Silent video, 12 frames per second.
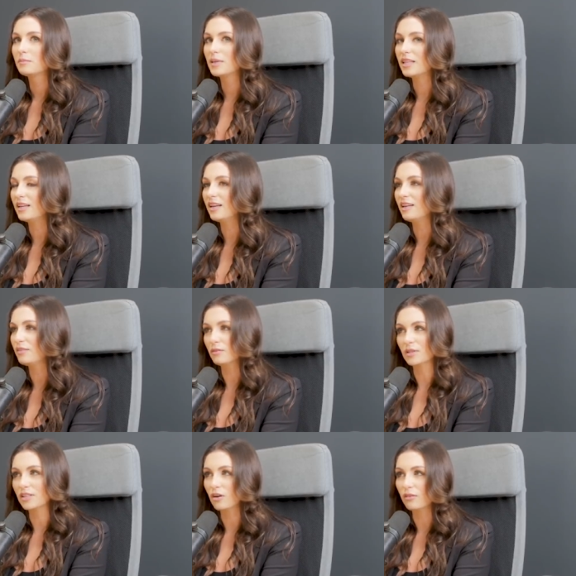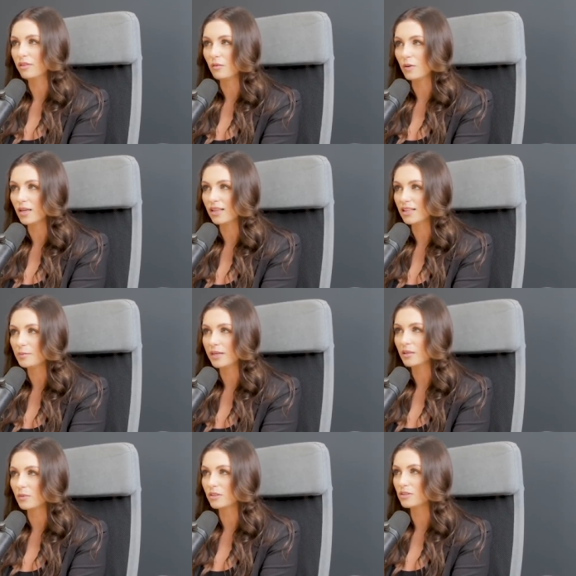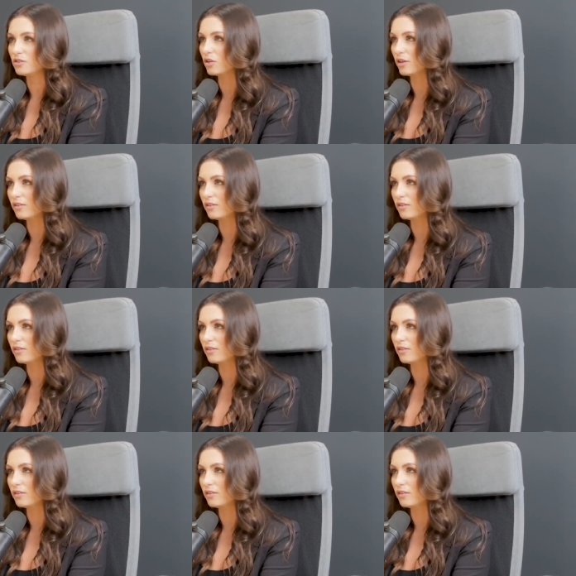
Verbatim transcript: But they didn't even really know if they wanted that to begin with because you